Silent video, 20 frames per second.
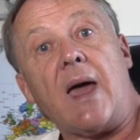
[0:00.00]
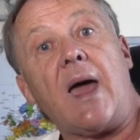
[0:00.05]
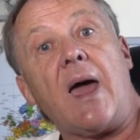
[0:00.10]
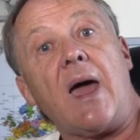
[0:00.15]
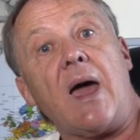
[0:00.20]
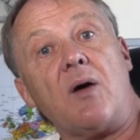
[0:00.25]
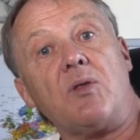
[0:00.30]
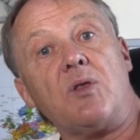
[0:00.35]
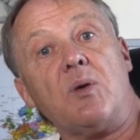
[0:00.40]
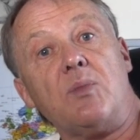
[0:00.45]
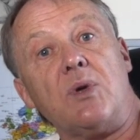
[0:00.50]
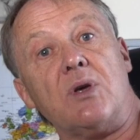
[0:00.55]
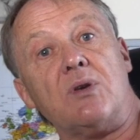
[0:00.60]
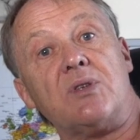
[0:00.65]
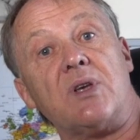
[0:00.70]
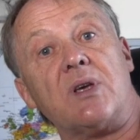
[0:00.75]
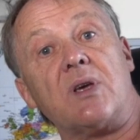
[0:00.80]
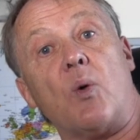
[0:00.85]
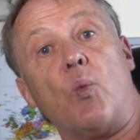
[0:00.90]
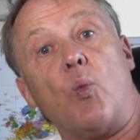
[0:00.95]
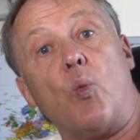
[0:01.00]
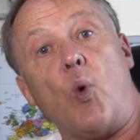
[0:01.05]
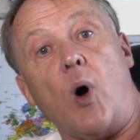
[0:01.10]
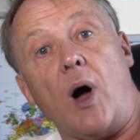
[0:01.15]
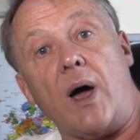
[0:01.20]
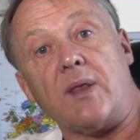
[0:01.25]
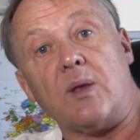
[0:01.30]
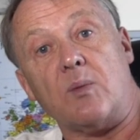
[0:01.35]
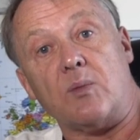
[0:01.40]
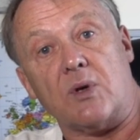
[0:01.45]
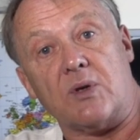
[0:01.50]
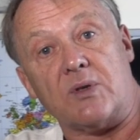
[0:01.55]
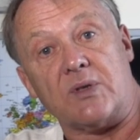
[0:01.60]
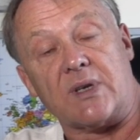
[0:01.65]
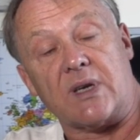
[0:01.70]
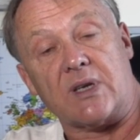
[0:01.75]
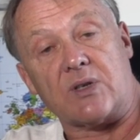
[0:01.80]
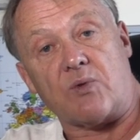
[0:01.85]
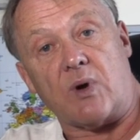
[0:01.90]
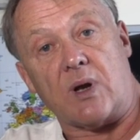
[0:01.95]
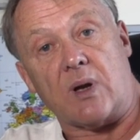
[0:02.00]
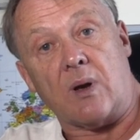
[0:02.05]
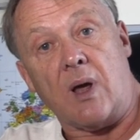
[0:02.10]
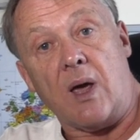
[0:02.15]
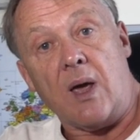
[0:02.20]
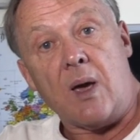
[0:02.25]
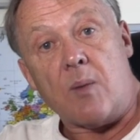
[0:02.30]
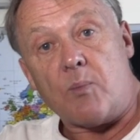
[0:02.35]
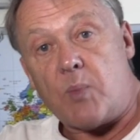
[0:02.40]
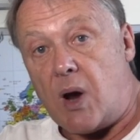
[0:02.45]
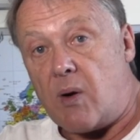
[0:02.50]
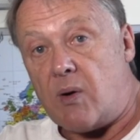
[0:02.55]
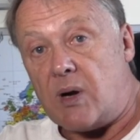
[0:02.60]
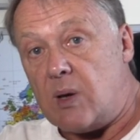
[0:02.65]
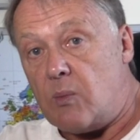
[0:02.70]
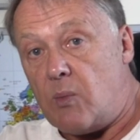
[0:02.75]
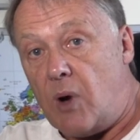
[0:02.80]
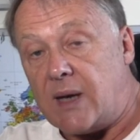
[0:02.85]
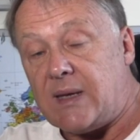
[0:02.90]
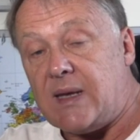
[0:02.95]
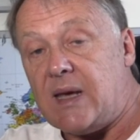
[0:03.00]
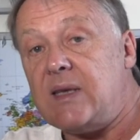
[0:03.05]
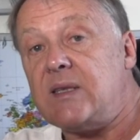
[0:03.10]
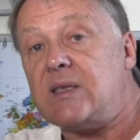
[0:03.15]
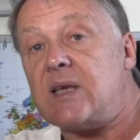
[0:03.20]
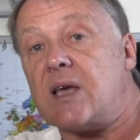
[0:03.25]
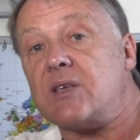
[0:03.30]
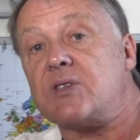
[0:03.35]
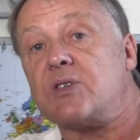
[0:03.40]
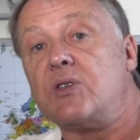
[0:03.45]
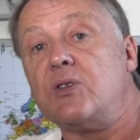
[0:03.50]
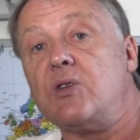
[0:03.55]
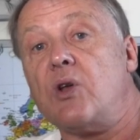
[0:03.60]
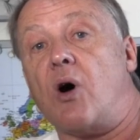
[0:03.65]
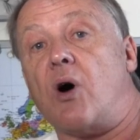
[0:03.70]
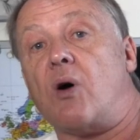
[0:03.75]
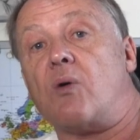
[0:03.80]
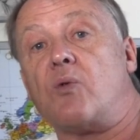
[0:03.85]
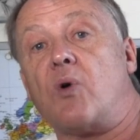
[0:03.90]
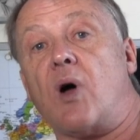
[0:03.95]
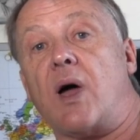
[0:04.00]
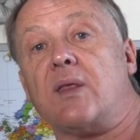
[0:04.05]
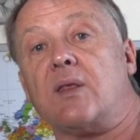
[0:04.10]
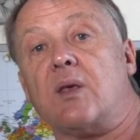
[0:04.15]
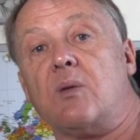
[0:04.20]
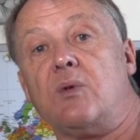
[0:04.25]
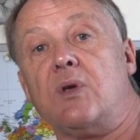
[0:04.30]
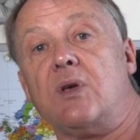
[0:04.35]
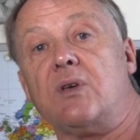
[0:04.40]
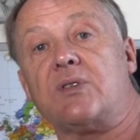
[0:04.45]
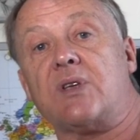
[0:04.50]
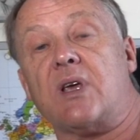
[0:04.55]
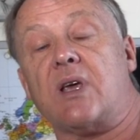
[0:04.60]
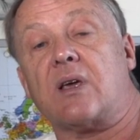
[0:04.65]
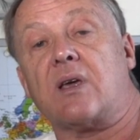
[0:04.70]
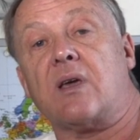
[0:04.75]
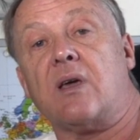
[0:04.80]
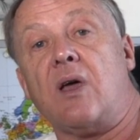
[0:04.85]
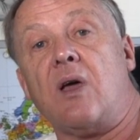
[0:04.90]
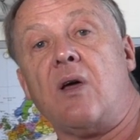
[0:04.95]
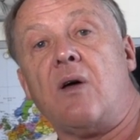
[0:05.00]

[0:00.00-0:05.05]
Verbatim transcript: how the music and why the music is written. Bearing in mind he does not write the music